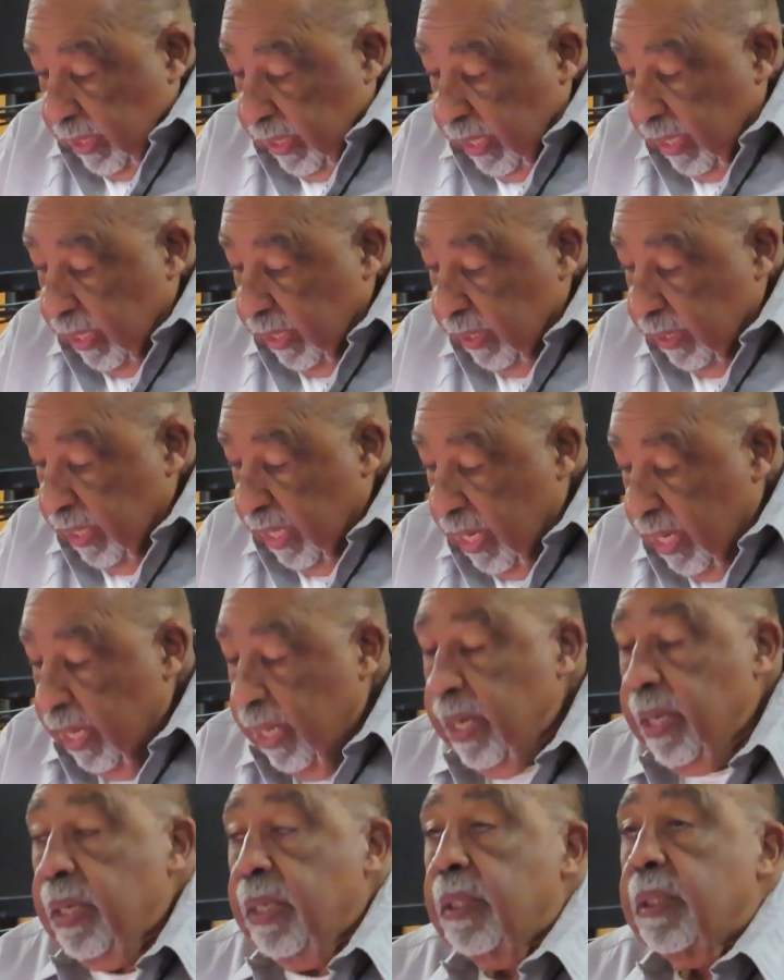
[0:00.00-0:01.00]

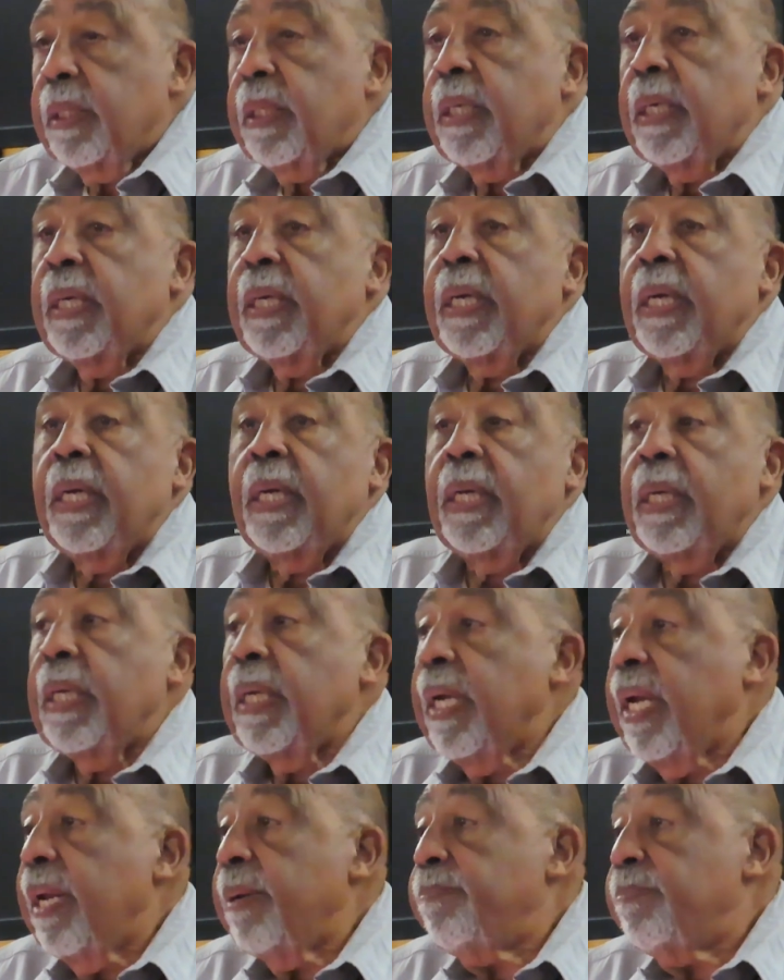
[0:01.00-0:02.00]
Hananiah uh,
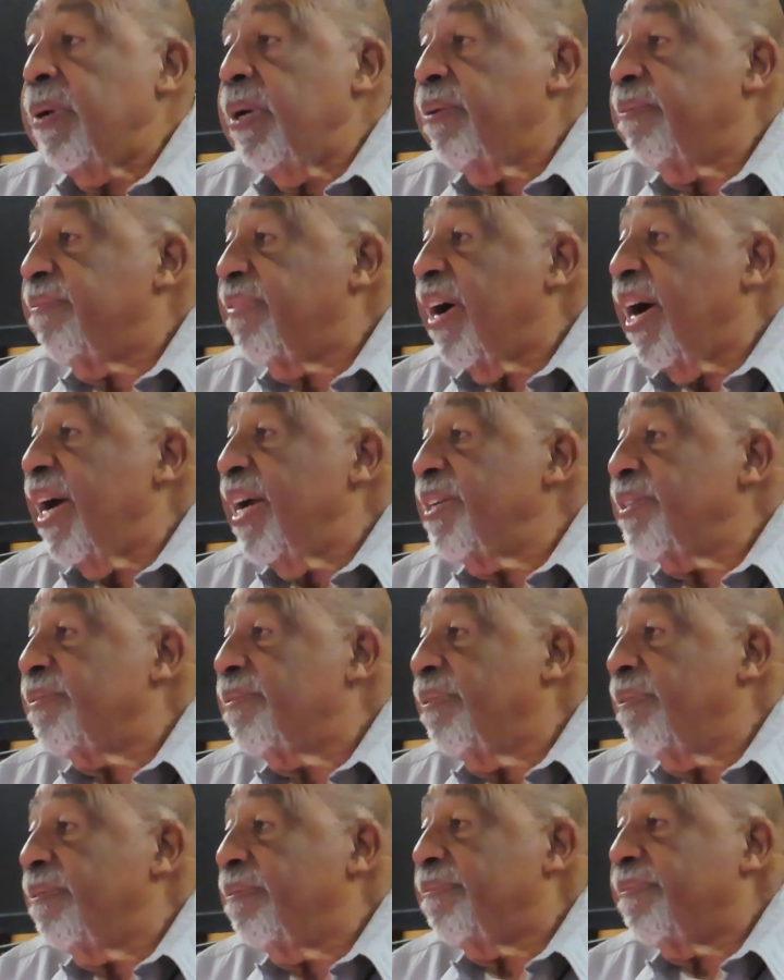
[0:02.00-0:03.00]
had been
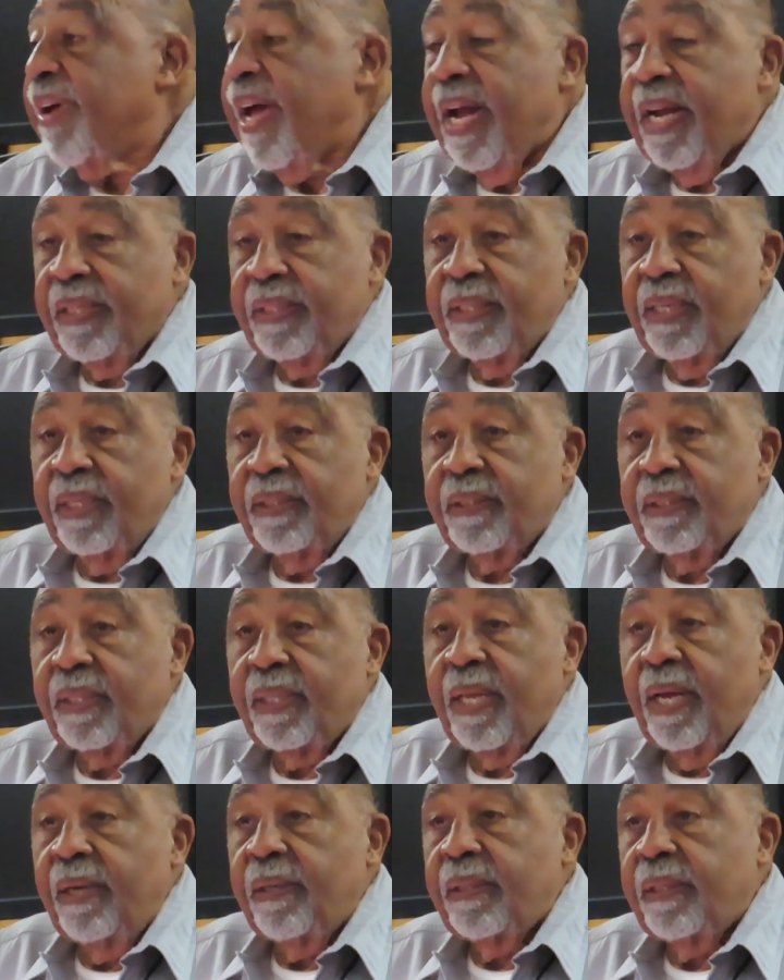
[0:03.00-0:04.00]
advised of the fact
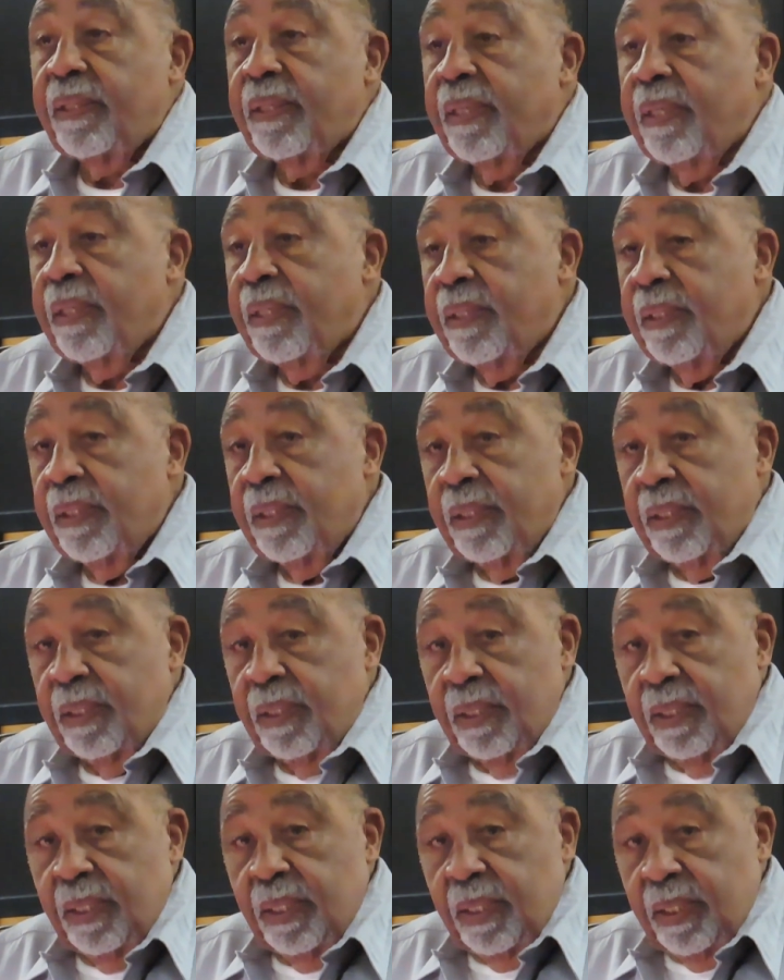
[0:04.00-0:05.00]
that, that uh,
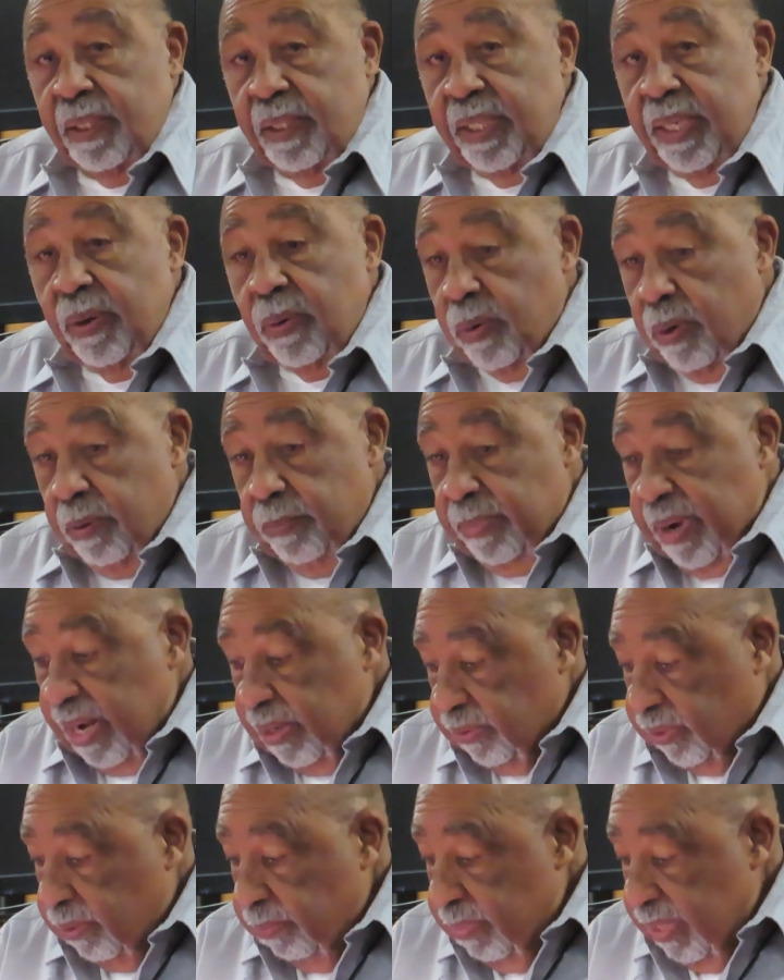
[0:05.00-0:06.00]
they were
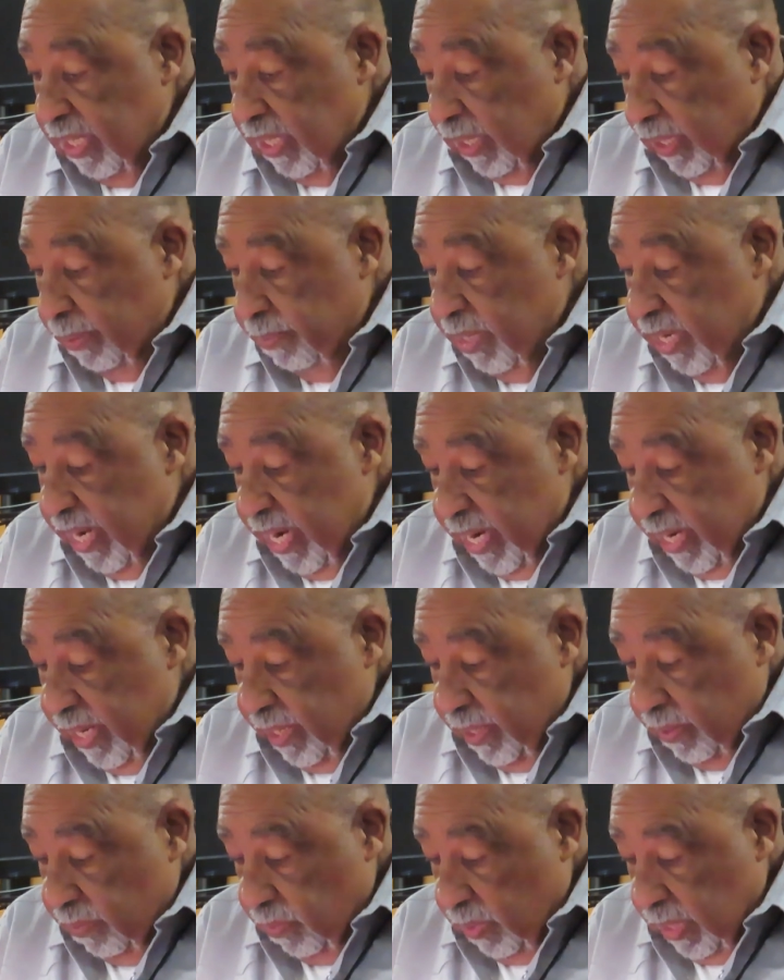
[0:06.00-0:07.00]
about to be eliminated.